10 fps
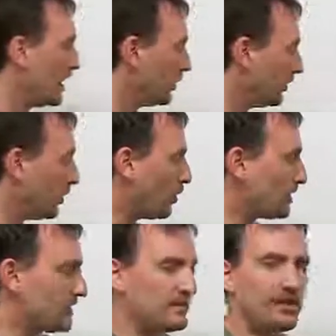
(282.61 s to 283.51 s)

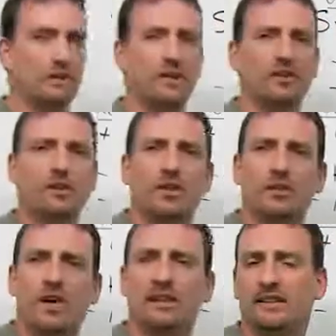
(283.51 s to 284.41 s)
Notice that
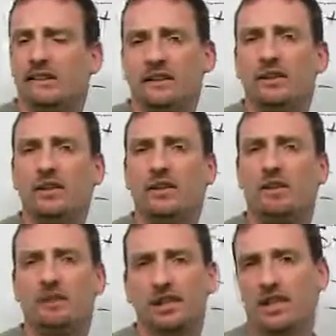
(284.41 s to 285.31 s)
I didn't
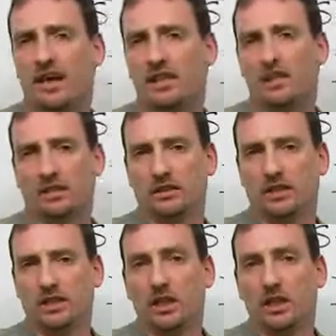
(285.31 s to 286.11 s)
include the agent.